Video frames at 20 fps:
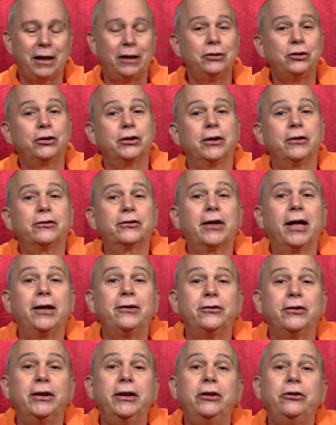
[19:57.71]
just
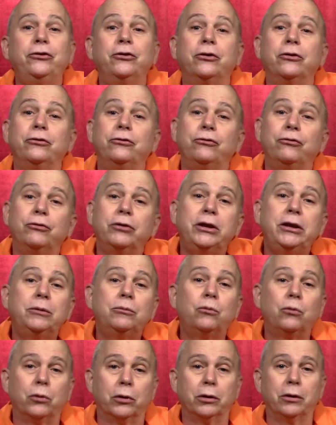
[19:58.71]
as in your
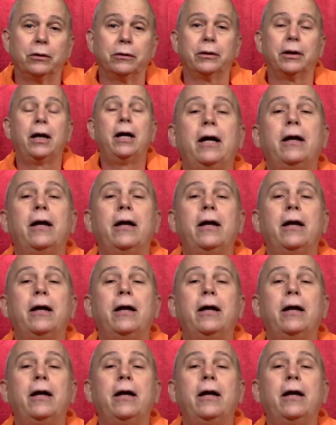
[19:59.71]
dream world